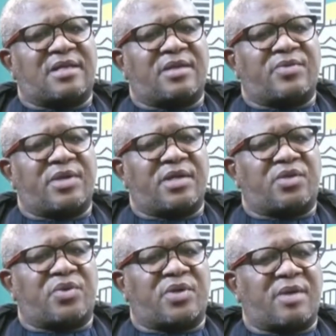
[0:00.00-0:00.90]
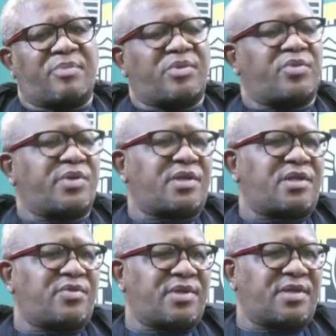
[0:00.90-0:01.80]
we need to grapple
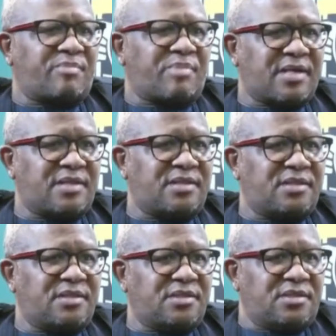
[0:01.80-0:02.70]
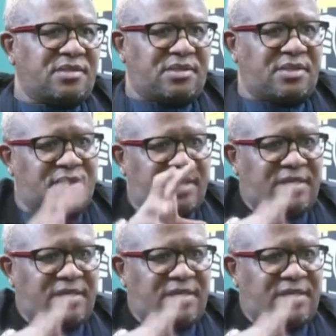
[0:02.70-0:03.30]
with the party in the